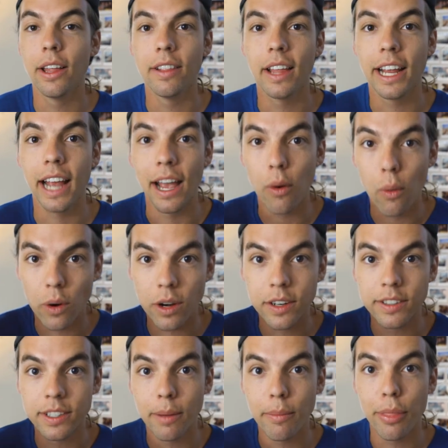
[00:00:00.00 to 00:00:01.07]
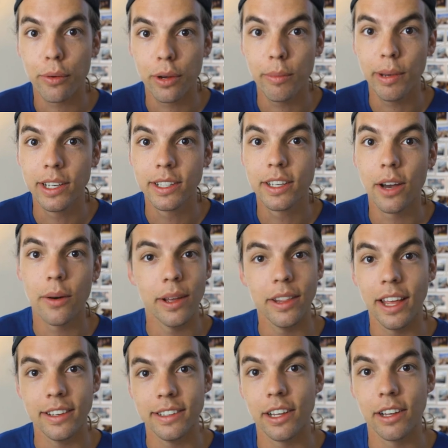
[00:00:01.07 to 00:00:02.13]
like I ordered some 3 weeks ago and
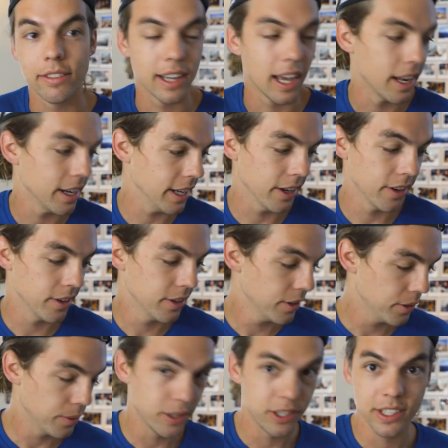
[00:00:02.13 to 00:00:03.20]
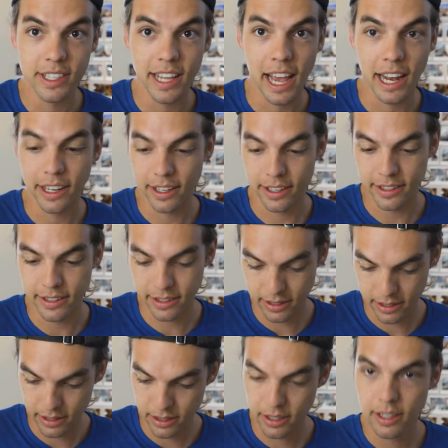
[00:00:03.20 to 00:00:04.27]
they still haven't gotten here, which is sad because
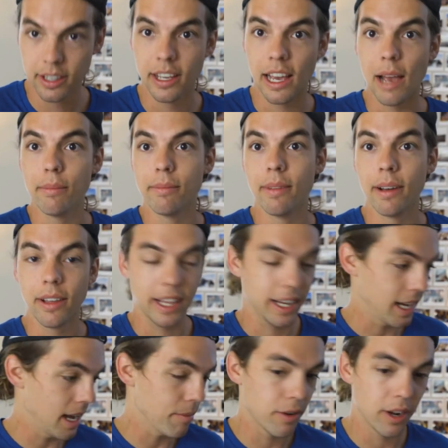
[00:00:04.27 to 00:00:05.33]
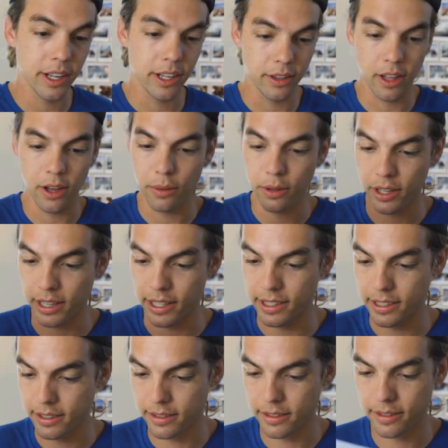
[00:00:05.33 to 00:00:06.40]
I'm running low. Look at
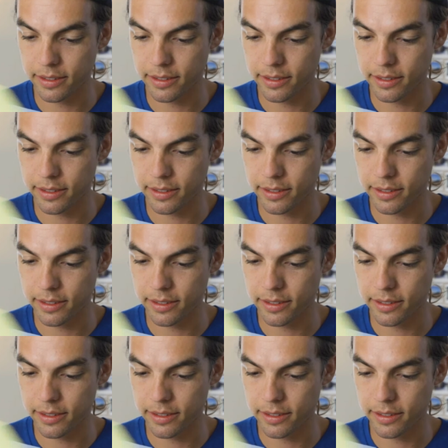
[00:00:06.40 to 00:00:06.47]
this.